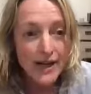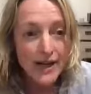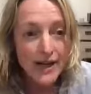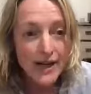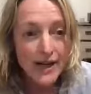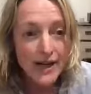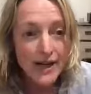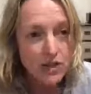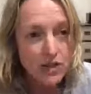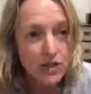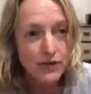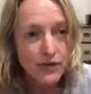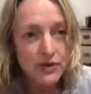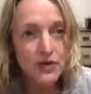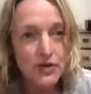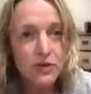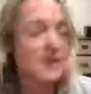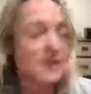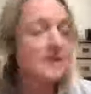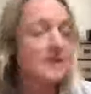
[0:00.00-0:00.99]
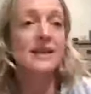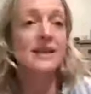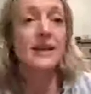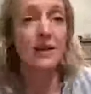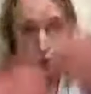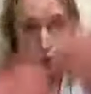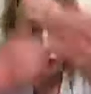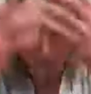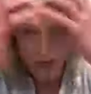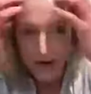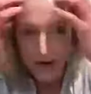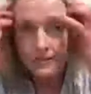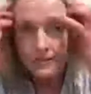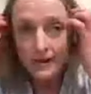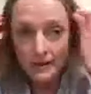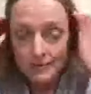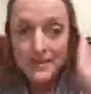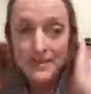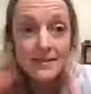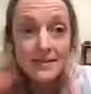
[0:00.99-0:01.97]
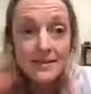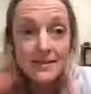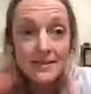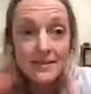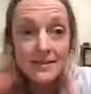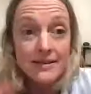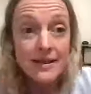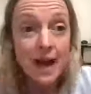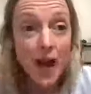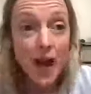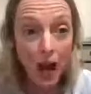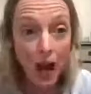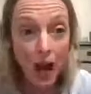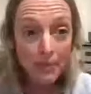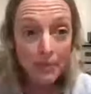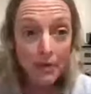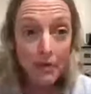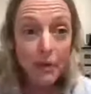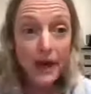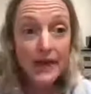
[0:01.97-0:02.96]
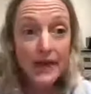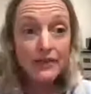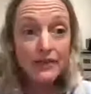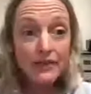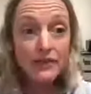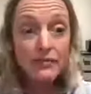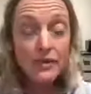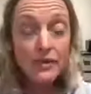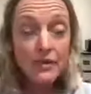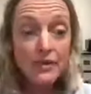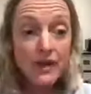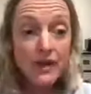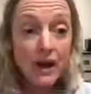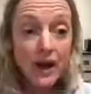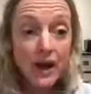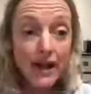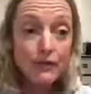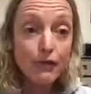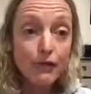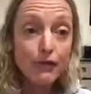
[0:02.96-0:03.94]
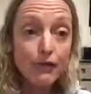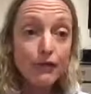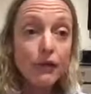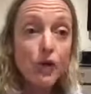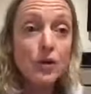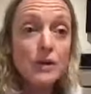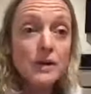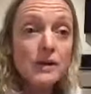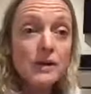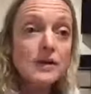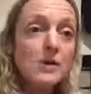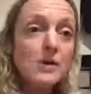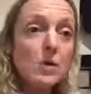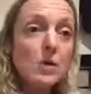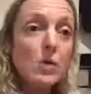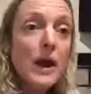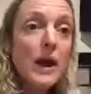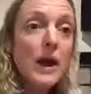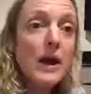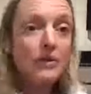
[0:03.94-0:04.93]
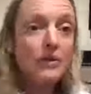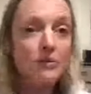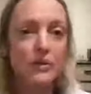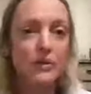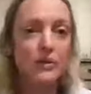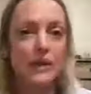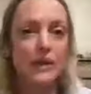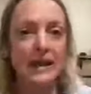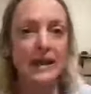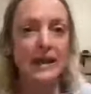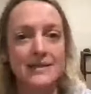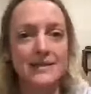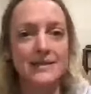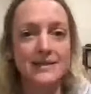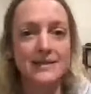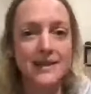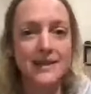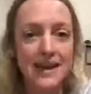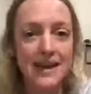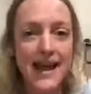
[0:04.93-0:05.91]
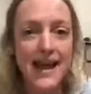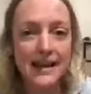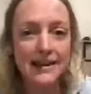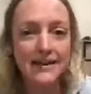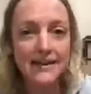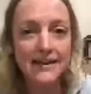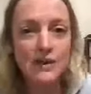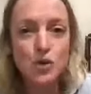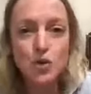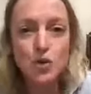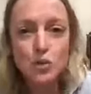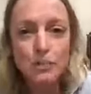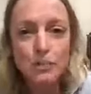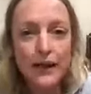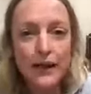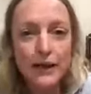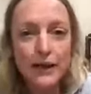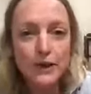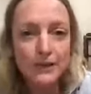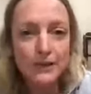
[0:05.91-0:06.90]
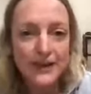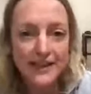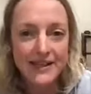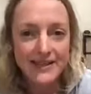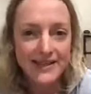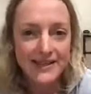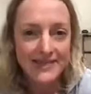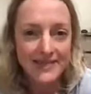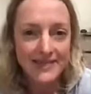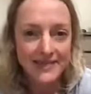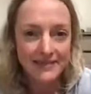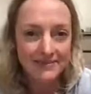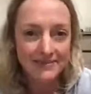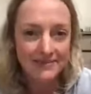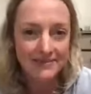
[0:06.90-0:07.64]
if you're in twisting lunge, right ribs up away from the thigh and forwards away from the waist, connecting to pelvis.